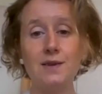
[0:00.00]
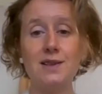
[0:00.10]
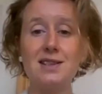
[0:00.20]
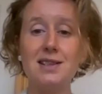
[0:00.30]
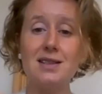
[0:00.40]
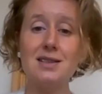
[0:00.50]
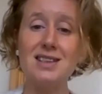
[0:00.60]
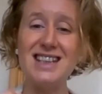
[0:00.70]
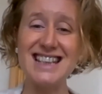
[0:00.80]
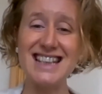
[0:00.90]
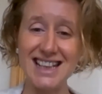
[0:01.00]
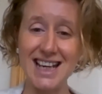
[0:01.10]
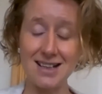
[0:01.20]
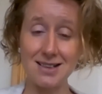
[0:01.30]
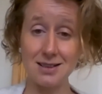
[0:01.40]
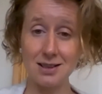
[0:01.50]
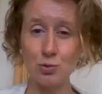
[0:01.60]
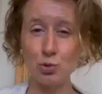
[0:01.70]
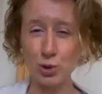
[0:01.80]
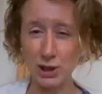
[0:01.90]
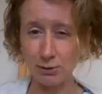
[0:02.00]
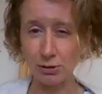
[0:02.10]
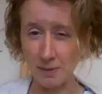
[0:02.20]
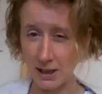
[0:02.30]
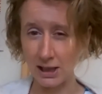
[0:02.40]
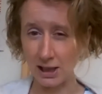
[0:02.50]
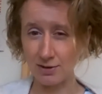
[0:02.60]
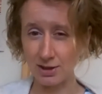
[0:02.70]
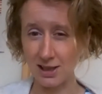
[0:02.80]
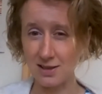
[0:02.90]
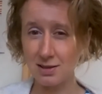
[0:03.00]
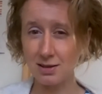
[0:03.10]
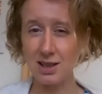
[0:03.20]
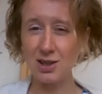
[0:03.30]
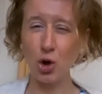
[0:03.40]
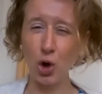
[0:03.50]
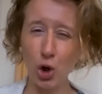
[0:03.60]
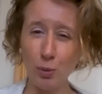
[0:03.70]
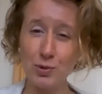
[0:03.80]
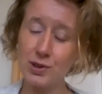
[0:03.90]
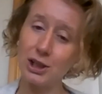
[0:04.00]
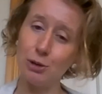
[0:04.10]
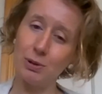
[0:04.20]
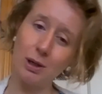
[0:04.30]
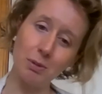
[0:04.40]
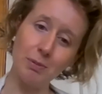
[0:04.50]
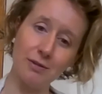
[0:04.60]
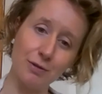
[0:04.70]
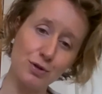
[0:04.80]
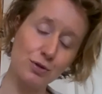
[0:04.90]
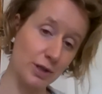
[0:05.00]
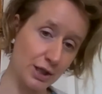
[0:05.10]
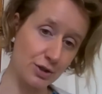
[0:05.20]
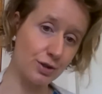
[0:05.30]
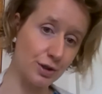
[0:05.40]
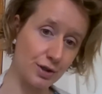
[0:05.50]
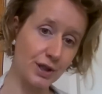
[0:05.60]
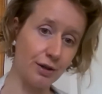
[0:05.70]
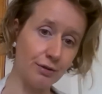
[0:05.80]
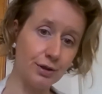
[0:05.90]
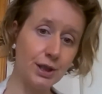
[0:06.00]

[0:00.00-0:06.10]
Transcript: This sense of disconnect can really remain after cancer, almost like you become a bit of a stranger to yourself.